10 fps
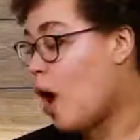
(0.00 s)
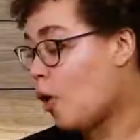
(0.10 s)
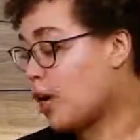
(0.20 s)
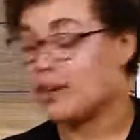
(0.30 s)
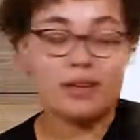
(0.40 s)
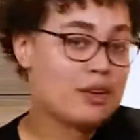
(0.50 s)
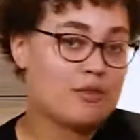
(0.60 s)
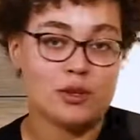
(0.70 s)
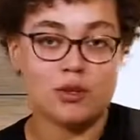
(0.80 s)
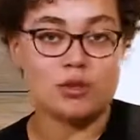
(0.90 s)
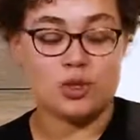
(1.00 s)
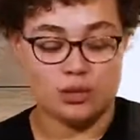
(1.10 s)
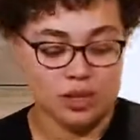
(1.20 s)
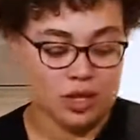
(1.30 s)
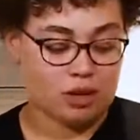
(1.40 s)
or even if you,
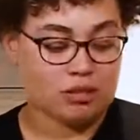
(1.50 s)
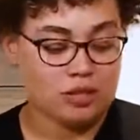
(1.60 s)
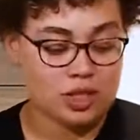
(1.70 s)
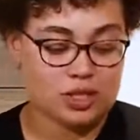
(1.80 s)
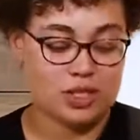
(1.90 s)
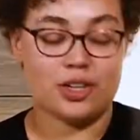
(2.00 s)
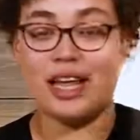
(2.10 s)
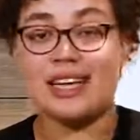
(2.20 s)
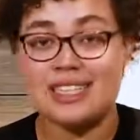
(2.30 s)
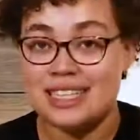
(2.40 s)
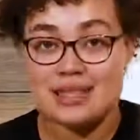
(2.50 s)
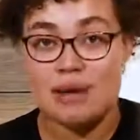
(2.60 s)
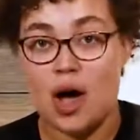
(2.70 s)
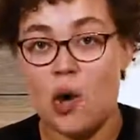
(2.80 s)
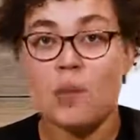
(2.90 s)
you know, just your legs need some
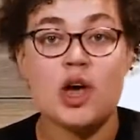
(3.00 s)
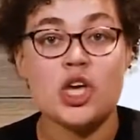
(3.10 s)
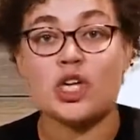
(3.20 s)
help,